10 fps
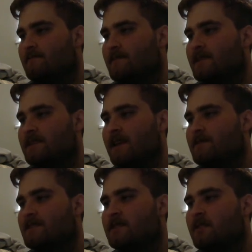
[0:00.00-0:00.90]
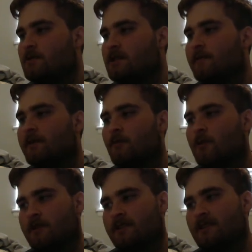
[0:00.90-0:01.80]
This game is so dumb it
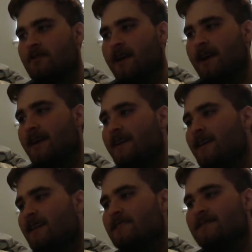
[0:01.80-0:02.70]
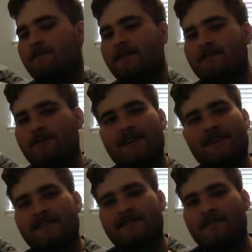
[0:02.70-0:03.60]
works, okay? That's the best way I
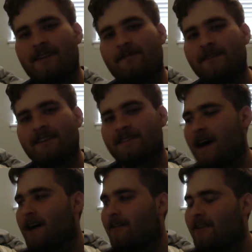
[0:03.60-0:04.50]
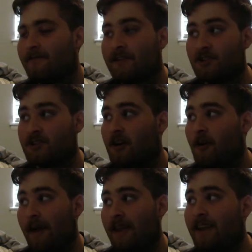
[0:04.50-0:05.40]
can describe the entirety of the
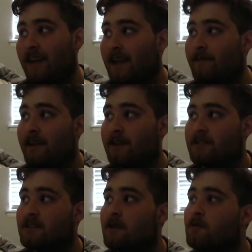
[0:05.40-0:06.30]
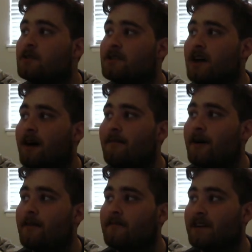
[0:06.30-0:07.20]
show and the game. They are so dumb
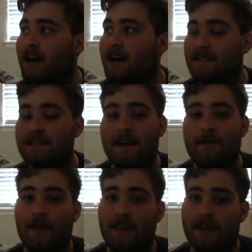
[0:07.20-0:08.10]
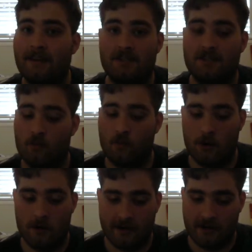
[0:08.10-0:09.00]
of a concept that they just
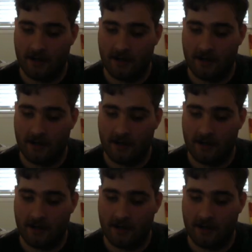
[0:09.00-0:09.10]
work.